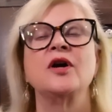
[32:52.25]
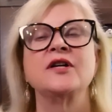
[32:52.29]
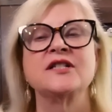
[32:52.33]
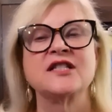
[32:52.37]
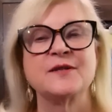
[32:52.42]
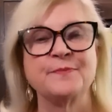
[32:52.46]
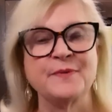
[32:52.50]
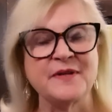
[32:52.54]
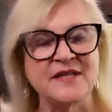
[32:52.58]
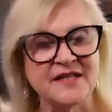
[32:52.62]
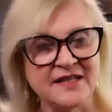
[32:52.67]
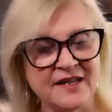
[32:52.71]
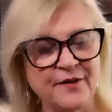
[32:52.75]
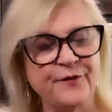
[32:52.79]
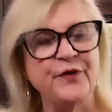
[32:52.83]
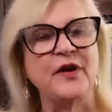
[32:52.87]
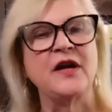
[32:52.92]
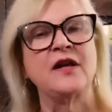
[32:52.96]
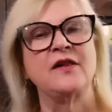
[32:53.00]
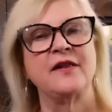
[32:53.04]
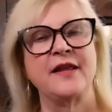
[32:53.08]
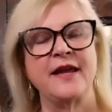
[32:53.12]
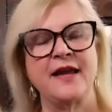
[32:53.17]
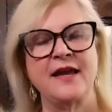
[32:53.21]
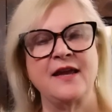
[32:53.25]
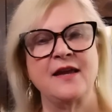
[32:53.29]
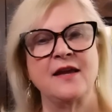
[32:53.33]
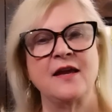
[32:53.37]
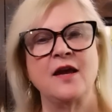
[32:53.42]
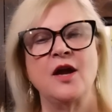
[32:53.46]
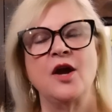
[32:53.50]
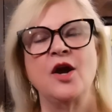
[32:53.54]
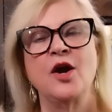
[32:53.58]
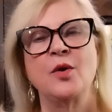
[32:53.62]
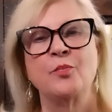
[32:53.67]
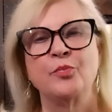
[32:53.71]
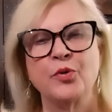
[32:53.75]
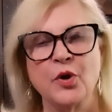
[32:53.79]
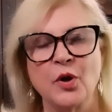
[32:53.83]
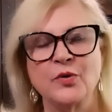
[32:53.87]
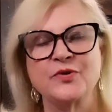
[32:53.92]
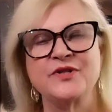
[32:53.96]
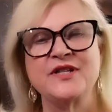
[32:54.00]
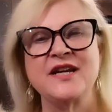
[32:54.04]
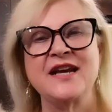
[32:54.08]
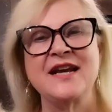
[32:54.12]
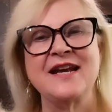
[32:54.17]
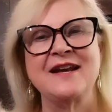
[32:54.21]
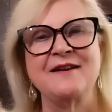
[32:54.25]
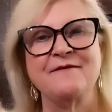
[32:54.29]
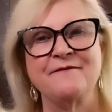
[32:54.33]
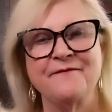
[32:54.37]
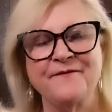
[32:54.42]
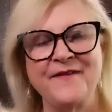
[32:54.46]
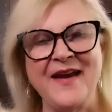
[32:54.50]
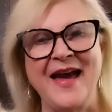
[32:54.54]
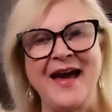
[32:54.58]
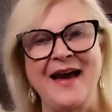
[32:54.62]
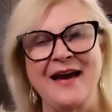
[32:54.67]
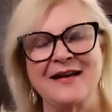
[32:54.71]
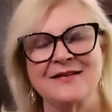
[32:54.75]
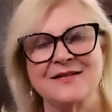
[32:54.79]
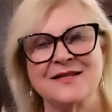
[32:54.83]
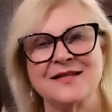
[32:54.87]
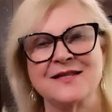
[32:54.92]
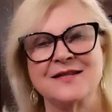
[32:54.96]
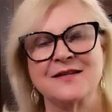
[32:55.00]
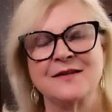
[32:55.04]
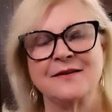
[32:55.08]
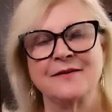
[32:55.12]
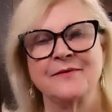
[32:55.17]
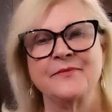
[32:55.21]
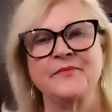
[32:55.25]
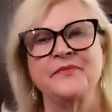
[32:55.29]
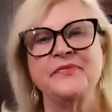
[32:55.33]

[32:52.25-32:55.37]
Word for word: specifically protein and fats.